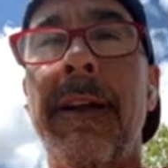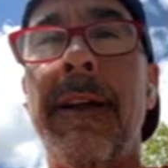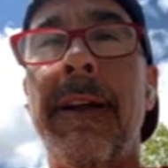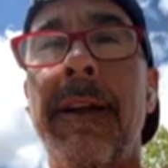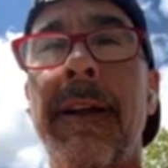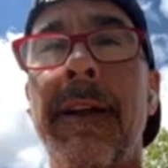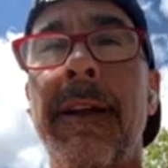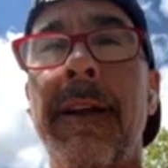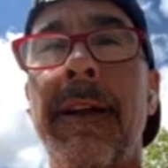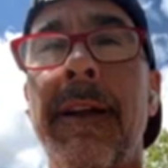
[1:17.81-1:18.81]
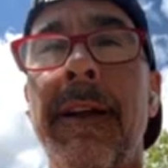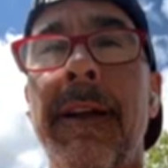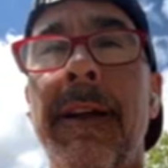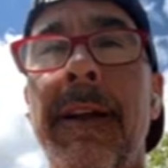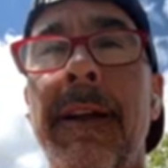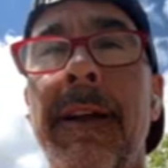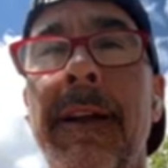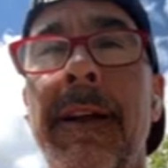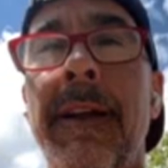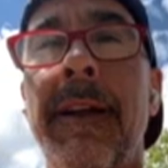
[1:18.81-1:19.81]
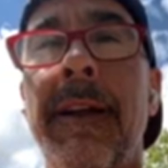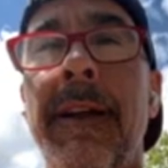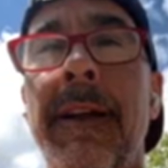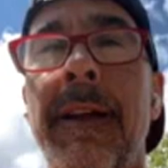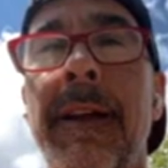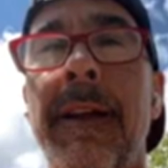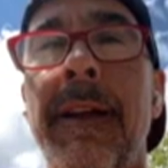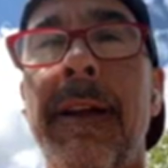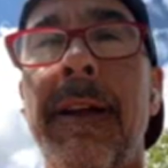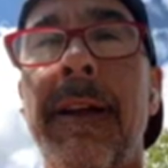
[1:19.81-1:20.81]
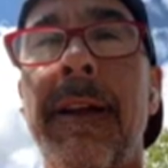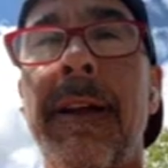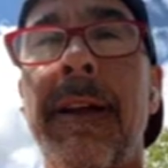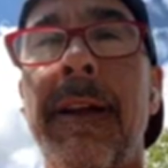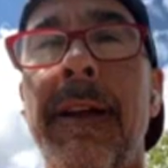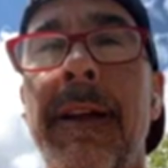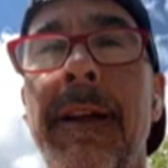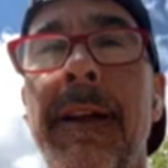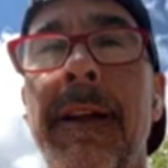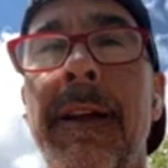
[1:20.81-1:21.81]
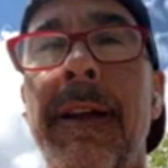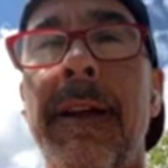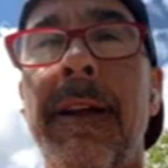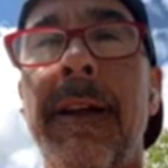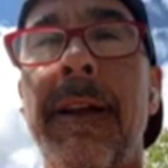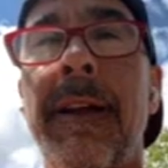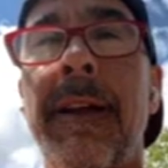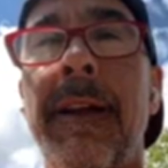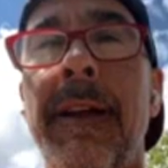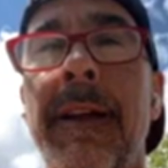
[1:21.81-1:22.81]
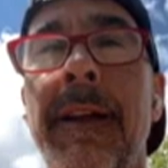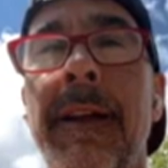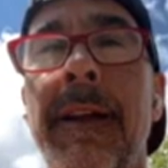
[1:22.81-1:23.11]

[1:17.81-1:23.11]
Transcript: (not speaking)